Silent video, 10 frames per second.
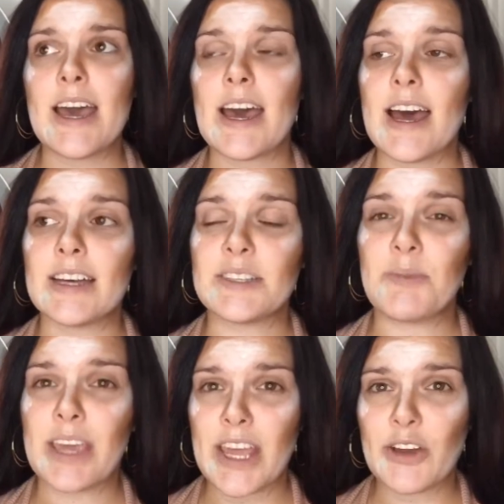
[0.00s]
It has a
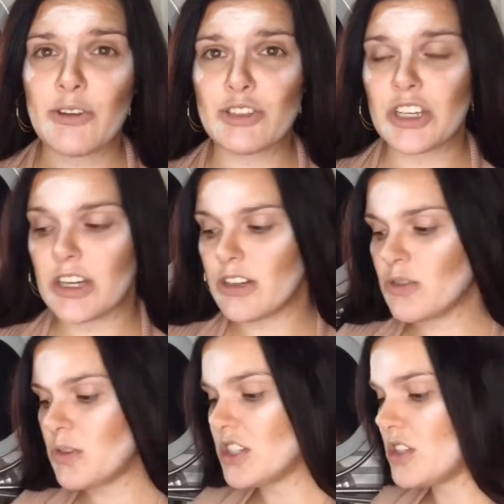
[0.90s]
mechanical
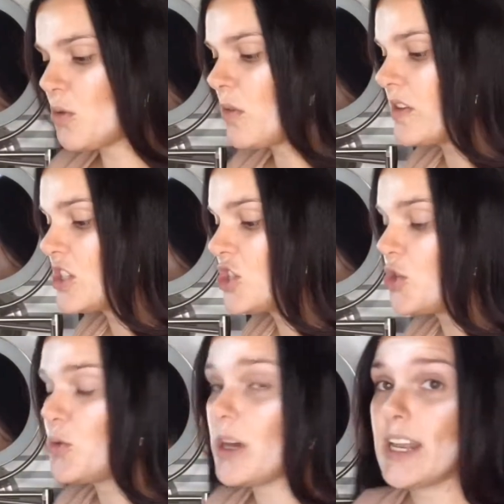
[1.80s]
shield, which is equivalent
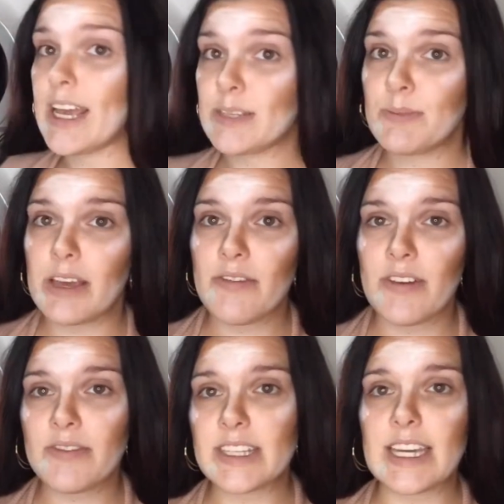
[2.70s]
to an SPF
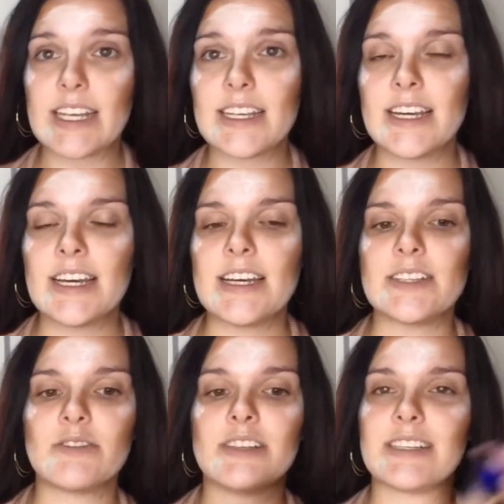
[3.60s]
15.
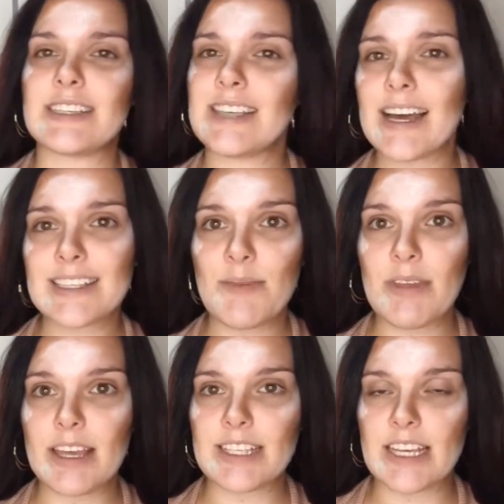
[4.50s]
So it does the exact same
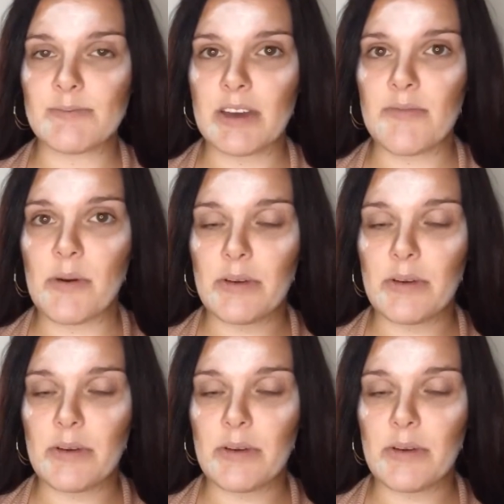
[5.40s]
thing as SPF, but